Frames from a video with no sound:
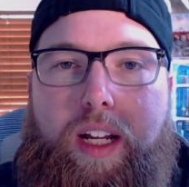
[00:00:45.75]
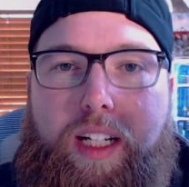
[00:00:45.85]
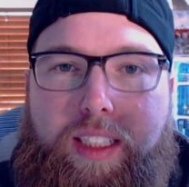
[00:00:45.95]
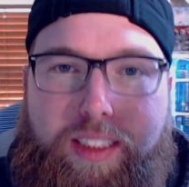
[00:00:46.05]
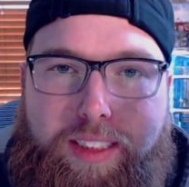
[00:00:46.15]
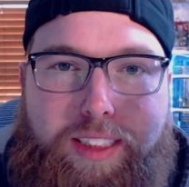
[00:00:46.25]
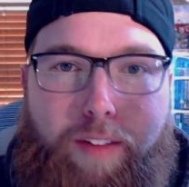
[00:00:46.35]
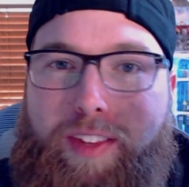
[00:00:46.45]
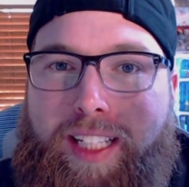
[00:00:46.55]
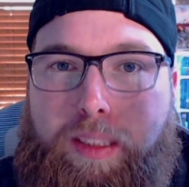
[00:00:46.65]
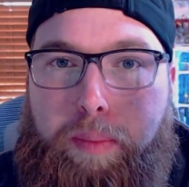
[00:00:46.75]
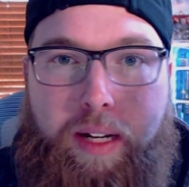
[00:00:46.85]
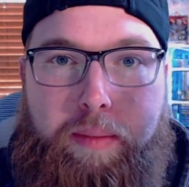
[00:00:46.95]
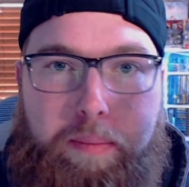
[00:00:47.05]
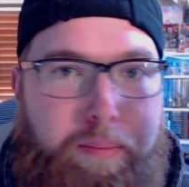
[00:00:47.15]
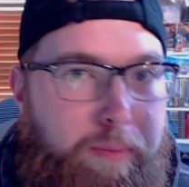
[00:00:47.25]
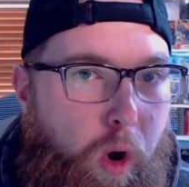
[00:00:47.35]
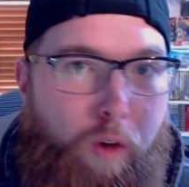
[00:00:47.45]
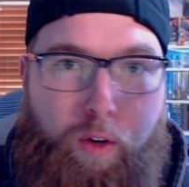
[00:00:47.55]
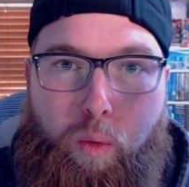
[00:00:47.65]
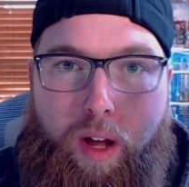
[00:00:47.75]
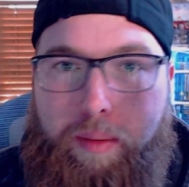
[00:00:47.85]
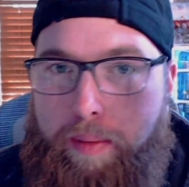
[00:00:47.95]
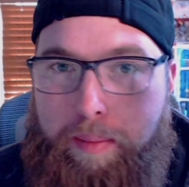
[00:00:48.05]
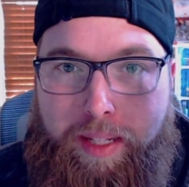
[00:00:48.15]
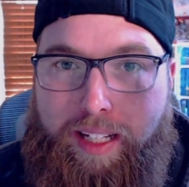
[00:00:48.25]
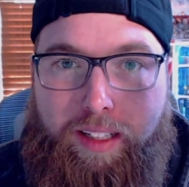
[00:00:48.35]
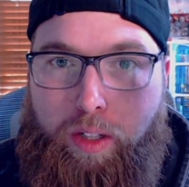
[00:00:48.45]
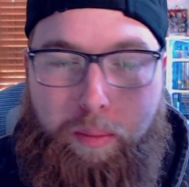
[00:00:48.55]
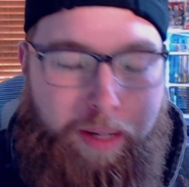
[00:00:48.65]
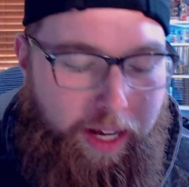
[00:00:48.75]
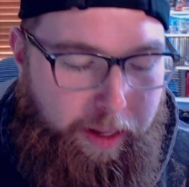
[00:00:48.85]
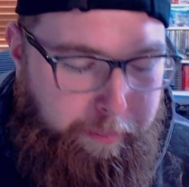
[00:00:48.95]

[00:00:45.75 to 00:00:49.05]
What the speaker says: stuff that's been overwhelming me a little bit.